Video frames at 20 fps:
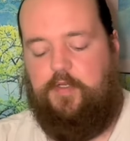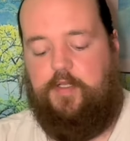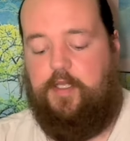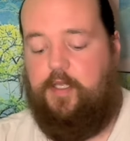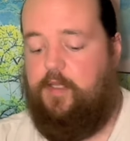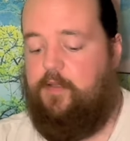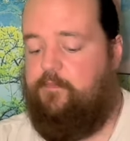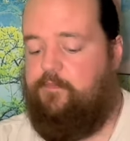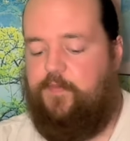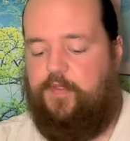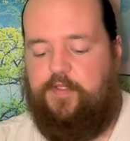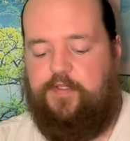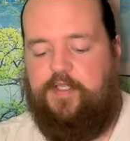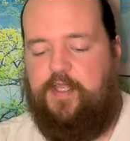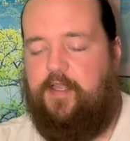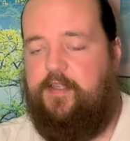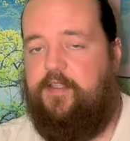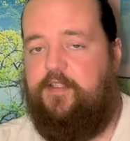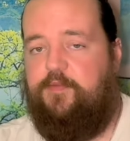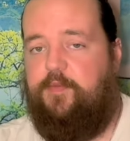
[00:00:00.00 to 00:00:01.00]
Okay, the
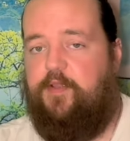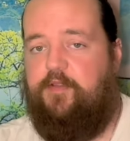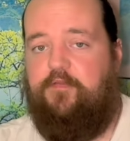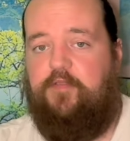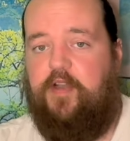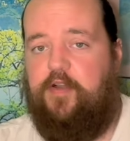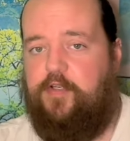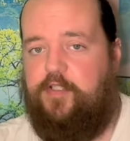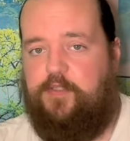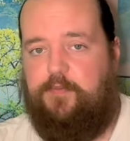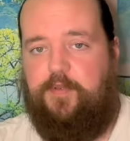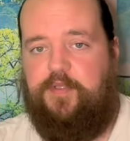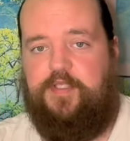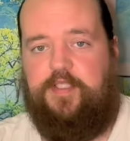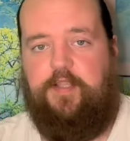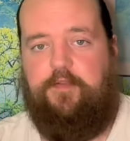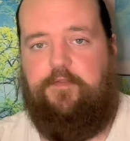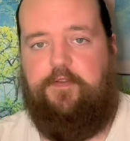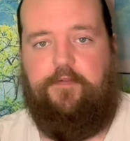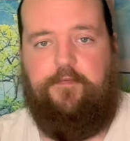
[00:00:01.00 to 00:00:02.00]
deck is being very
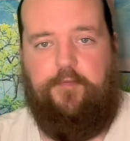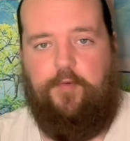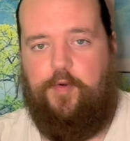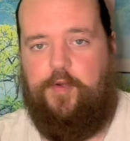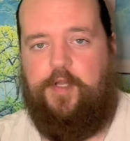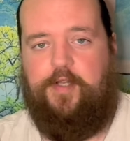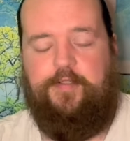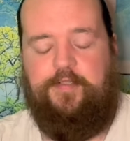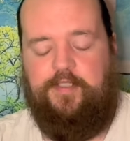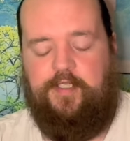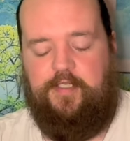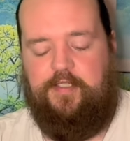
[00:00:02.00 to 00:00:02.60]
specific for you.